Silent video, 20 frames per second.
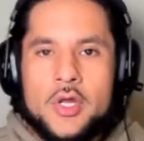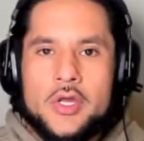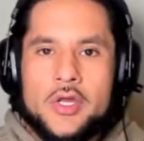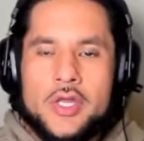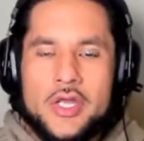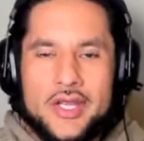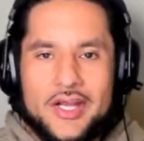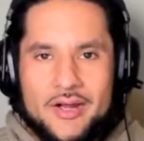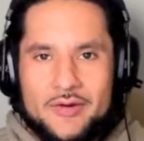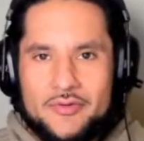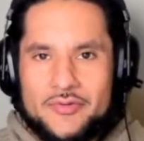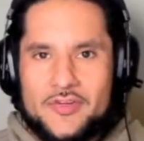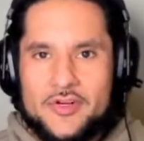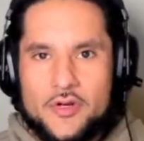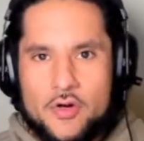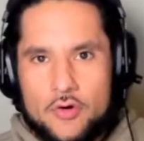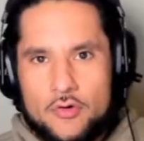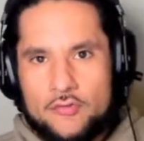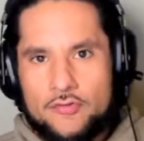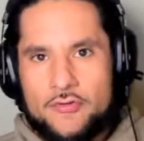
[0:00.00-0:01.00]
you're hanging out with your
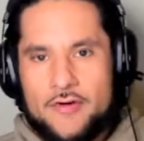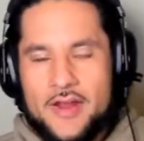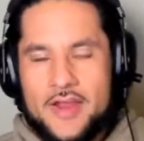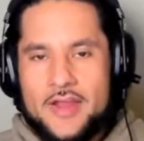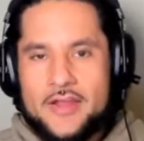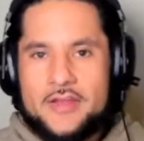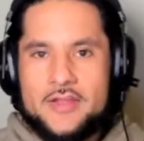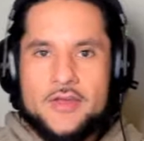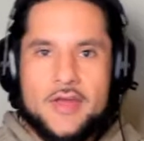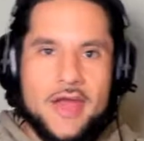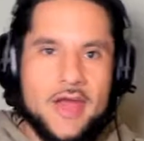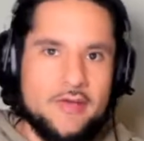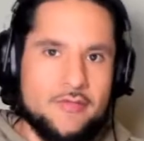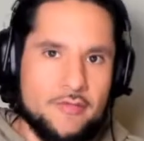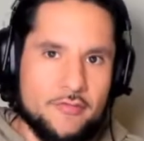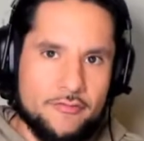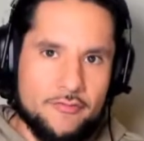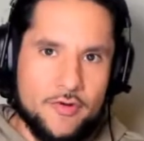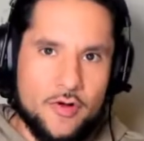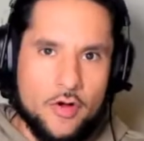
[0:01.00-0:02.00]
girlfriend you have
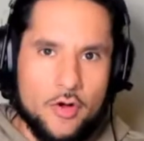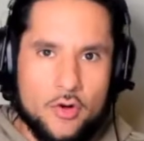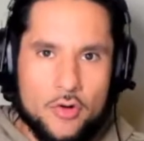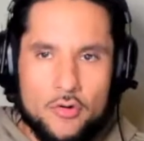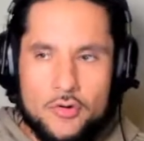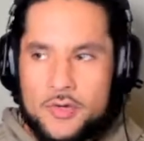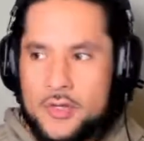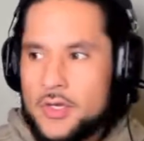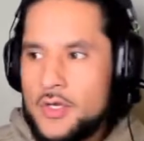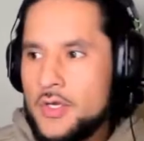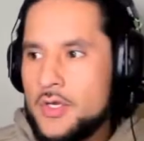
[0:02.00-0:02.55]
your phone